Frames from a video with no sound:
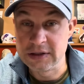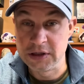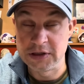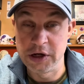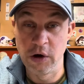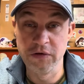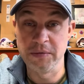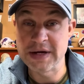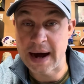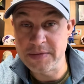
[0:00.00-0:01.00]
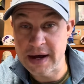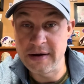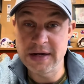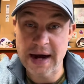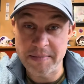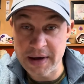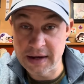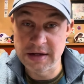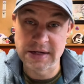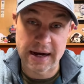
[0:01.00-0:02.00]
Does he go from top 10 to top 8
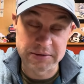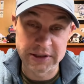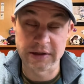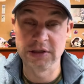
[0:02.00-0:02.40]
to top 6?